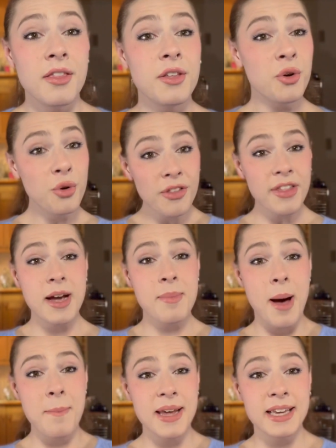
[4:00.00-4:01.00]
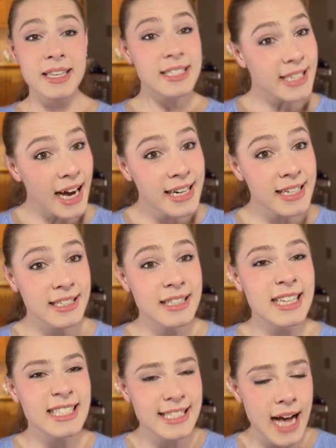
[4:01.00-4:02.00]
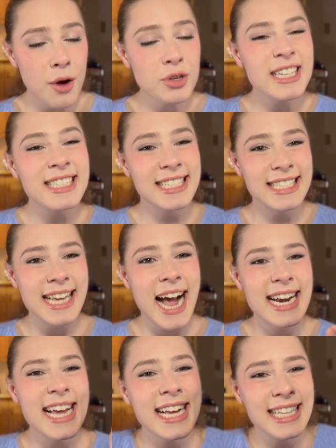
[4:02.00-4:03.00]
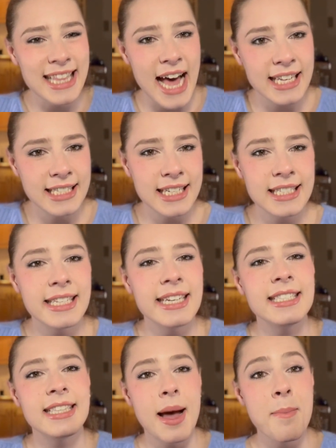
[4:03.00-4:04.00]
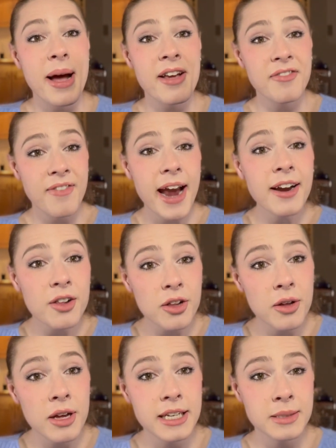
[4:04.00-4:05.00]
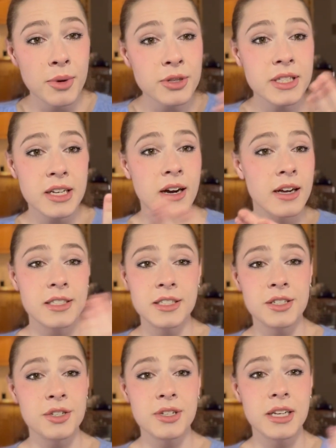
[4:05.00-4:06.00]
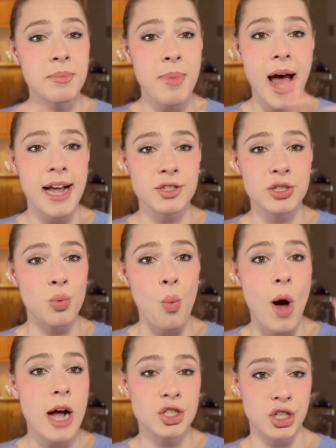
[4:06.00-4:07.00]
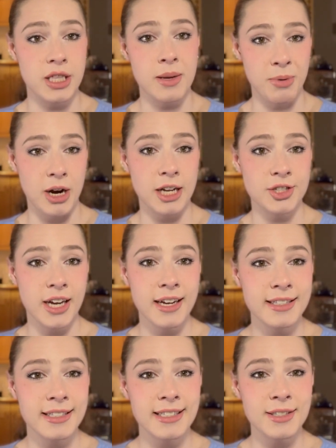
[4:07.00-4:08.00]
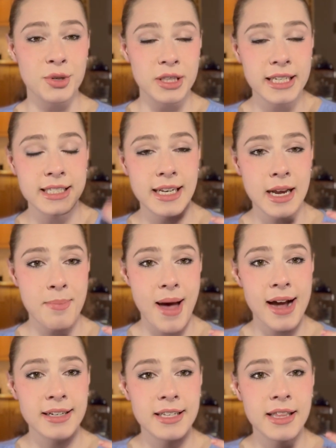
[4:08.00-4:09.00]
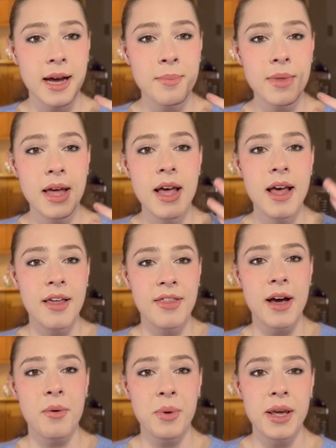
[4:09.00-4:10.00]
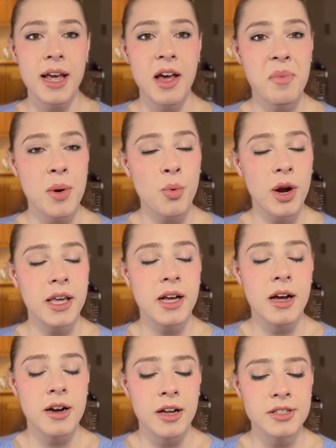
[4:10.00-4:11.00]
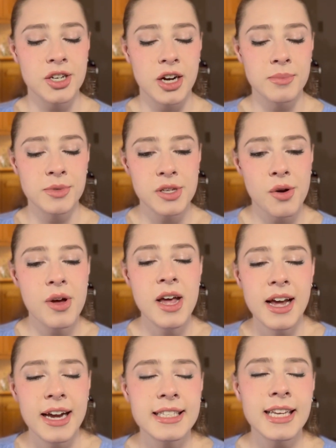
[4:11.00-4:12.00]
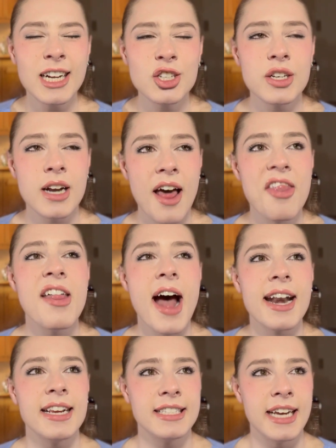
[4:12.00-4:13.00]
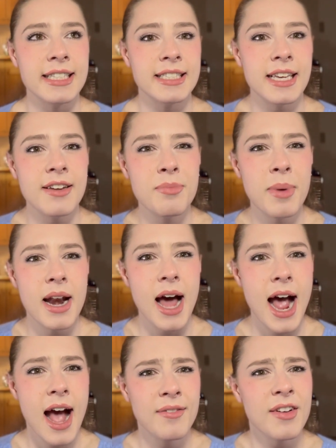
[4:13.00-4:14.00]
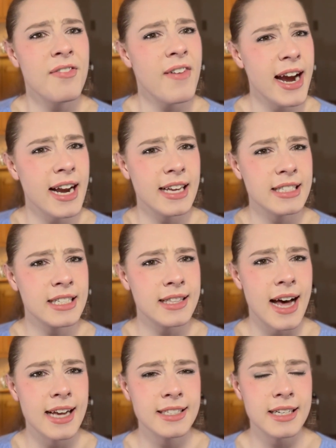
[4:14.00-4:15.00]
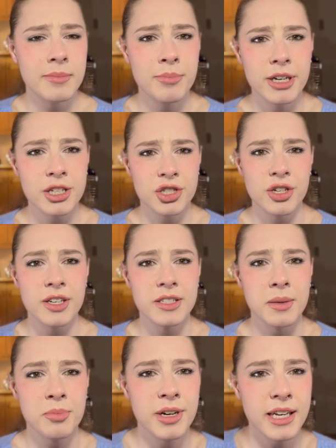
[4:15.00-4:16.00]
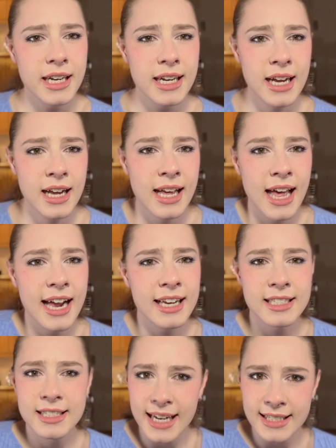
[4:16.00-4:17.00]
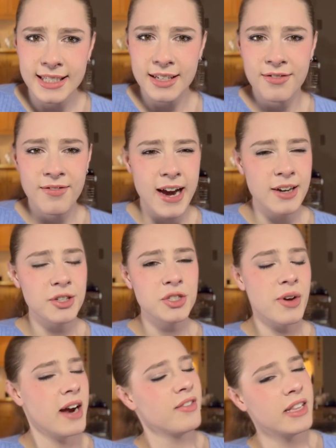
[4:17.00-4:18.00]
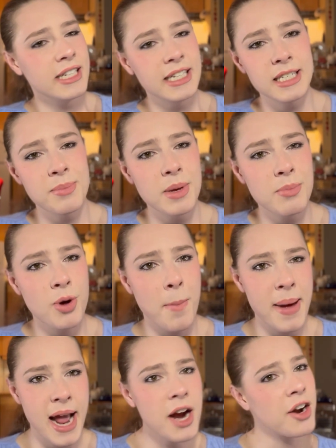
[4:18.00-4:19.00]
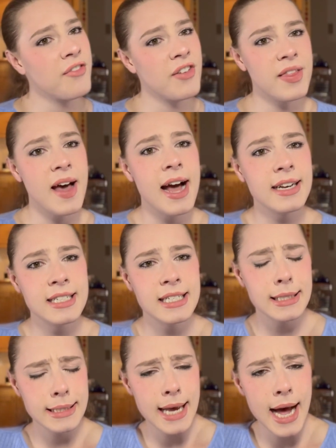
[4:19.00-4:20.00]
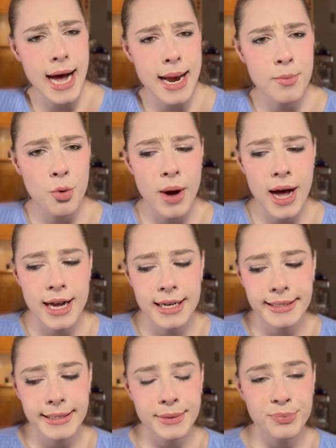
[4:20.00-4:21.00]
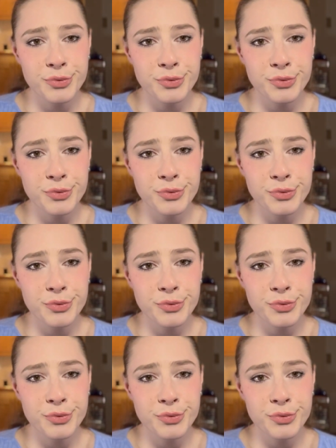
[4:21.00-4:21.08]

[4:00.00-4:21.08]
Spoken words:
The cool thing about being in the sound design classes is that my final is mostly constituted by just watching the projects or listening back to them that we have been working on all term. So it's actually not that intensive, but I have a finance class that I'm pretty sure there's a pretty extensive final. So I really need to be prepared for that time-wise.